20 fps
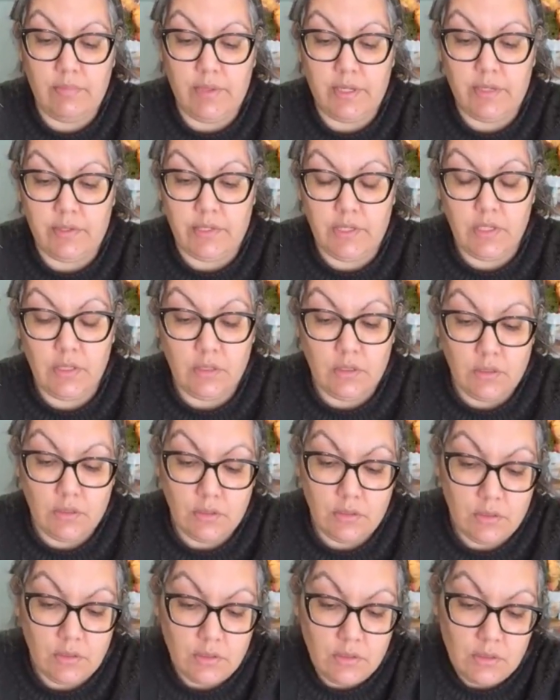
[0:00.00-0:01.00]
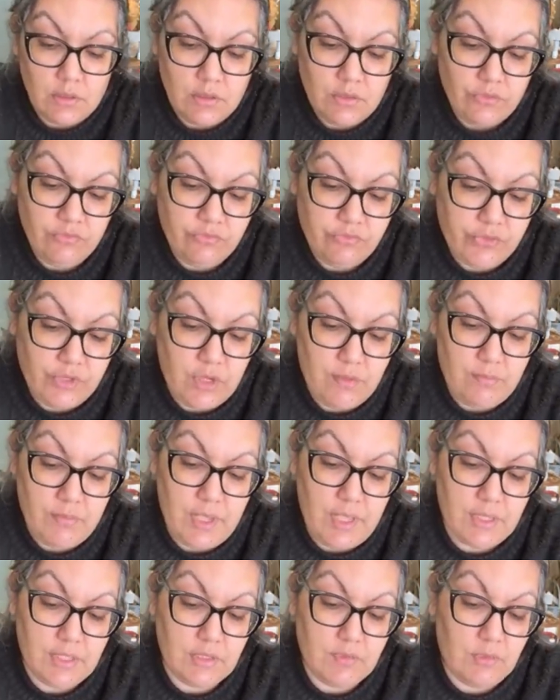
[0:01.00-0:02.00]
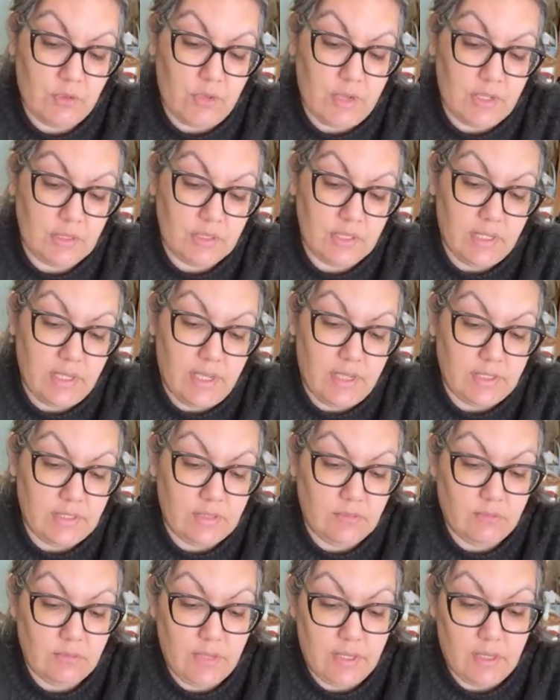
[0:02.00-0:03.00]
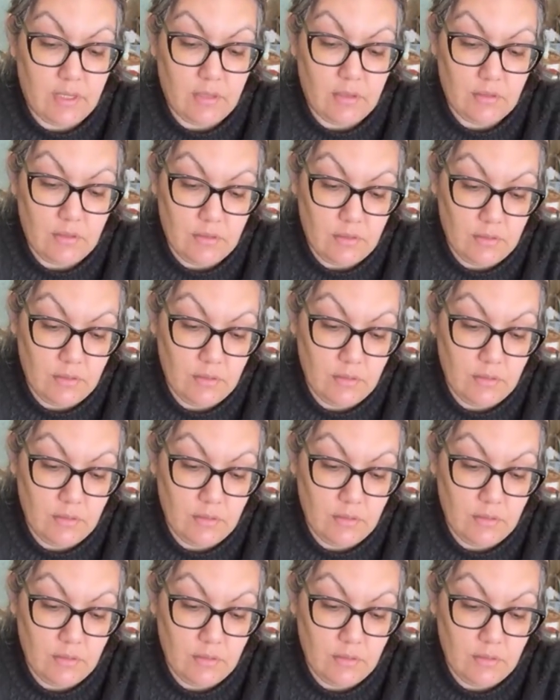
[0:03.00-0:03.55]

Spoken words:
of berry from Esmeralda as well.